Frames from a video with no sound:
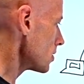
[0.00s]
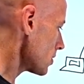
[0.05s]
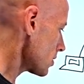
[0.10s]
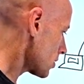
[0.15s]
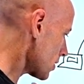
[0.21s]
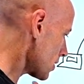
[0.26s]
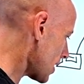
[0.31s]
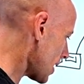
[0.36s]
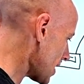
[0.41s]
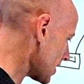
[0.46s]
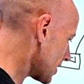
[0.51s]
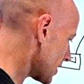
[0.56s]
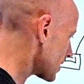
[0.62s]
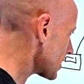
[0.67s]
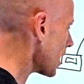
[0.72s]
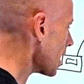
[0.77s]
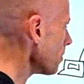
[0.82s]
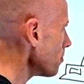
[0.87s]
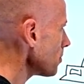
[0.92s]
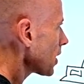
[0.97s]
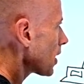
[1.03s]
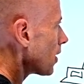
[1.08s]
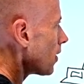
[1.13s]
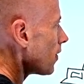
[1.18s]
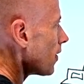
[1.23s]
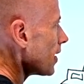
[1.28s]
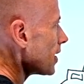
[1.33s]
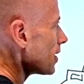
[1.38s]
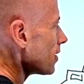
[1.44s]
So there's some
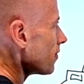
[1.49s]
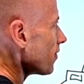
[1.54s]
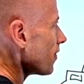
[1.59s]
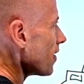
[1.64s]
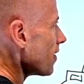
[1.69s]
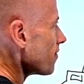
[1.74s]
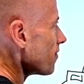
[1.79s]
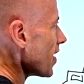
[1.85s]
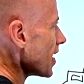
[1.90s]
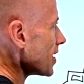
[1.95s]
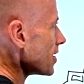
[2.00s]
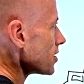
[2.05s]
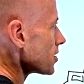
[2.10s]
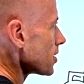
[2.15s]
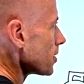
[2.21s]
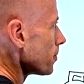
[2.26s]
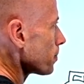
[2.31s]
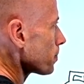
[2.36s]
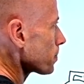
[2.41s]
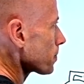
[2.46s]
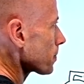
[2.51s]
kind of event.